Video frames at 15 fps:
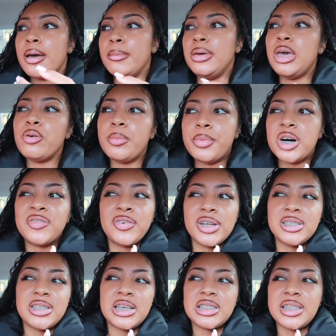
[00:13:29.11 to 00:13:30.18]
being with
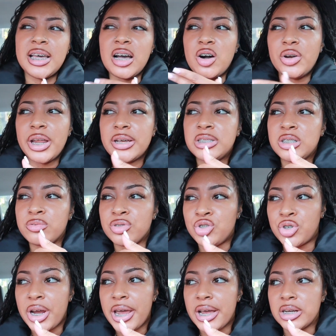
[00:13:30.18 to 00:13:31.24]
motherfuckers that's like oh that shit was
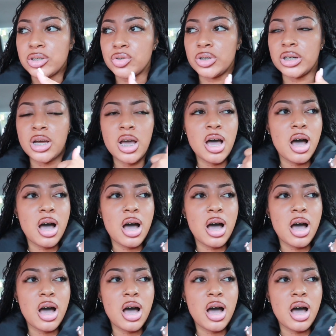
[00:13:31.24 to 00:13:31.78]
trash or